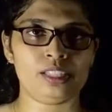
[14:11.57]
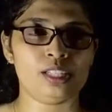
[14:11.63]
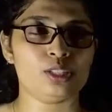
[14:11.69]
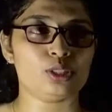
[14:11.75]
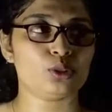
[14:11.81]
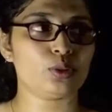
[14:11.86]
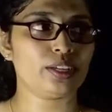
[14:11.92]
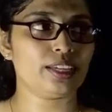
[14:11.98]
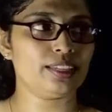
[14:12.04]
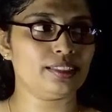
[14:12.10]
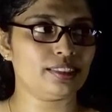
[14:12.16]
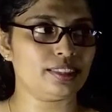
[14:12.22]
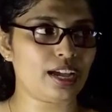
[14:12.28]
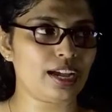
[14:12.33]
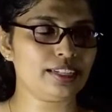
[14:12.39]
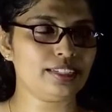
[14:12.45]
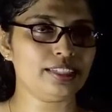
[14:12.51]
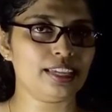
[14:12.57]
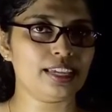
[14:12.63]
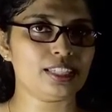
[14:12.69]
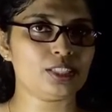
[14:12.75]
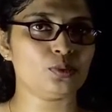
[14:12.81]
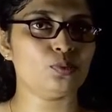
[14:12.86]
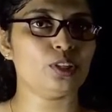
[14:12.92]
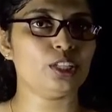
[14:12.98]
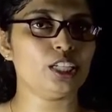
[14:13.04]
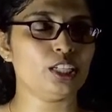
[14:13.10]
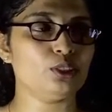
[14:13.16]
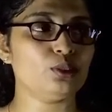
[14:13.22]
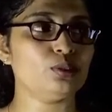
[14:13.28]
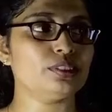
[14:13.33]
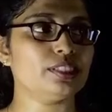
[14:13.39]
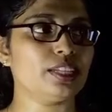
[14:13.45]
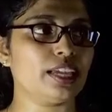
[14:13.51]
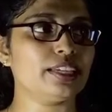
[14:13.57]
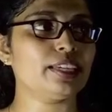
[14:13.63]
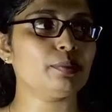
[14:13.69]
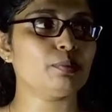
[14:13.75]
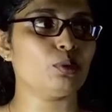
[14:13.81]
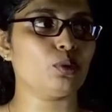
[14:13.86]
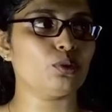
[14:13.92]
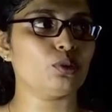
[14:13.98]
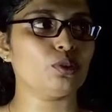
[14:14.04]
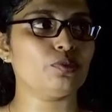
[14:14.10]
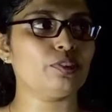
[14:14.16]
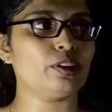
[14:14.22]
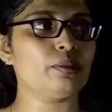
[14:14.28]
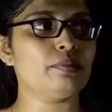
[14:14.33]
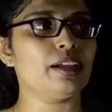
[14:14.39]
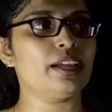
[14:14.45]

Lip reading: So in that case, we need to take a borrow from